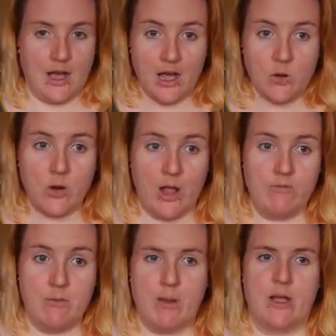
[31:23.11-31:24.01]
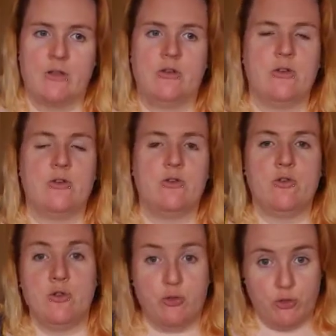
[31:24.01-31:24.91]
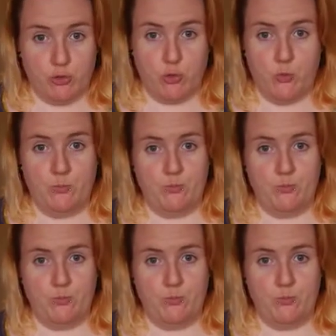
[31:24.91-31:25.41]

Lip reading: I don't have the pattern to show,